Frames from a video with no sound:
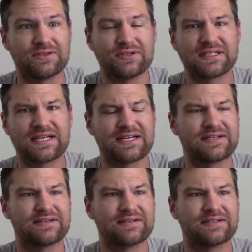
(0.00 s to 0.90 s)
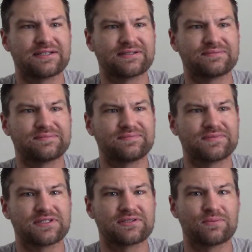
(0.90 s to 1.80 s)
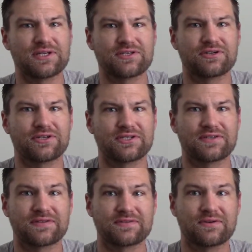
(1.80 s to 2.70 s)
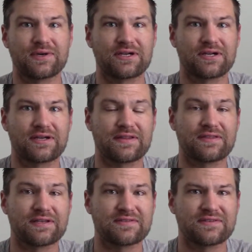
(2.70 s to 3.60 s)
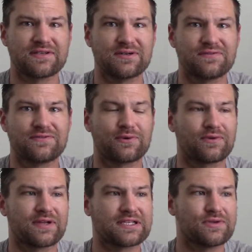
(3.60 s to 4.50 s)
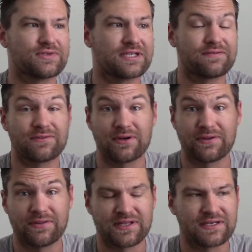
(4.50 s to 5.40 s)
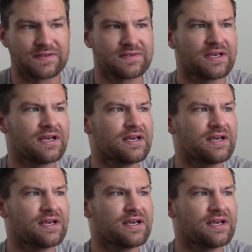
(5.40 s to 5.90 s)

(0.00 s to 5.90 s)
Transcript: looked at, uh, some research that's going on, I think, still for like using it for other things.